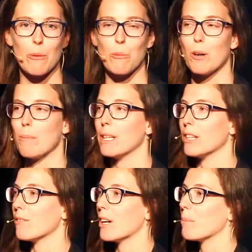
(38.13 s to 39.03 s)
and what
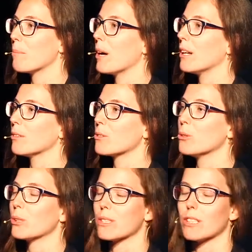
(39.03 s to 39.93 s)
many of our
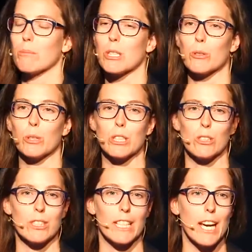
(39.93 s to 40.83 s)
talkers are going to be talking
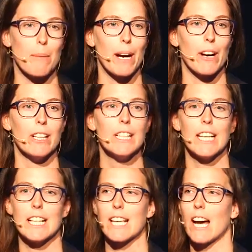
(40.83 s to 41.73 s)
to you today about
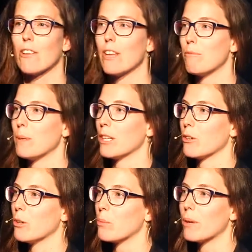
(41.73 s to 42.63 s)
is how they've been
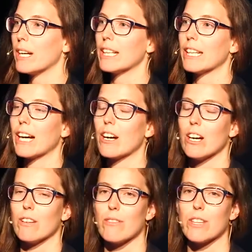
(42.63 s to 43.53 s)
incorporating that
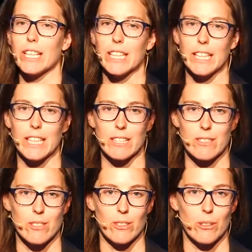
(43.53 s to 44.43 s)
kind of thinking
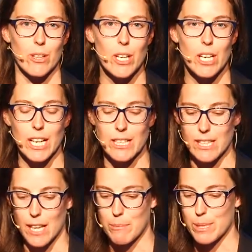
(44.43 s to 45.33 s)
into
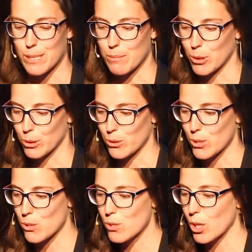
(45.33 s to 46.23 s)
their business models.